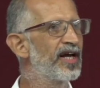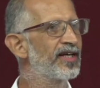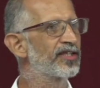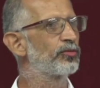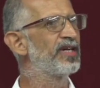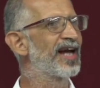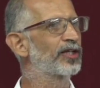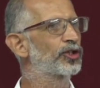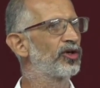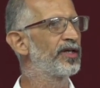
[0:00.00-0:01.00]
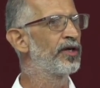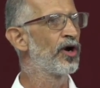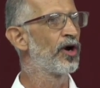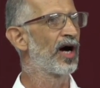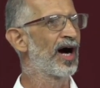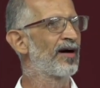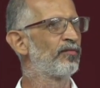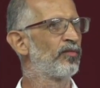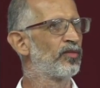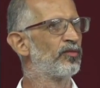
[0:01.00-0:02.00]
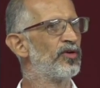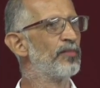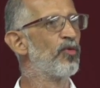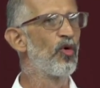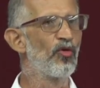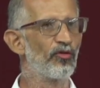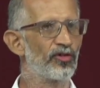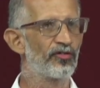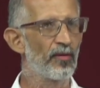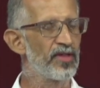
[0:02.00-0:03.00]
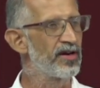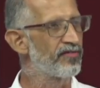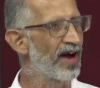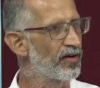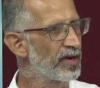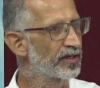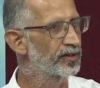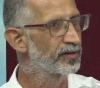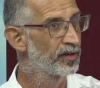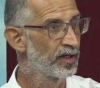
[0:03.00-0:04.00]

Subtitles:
years to be naturally removed from the environment.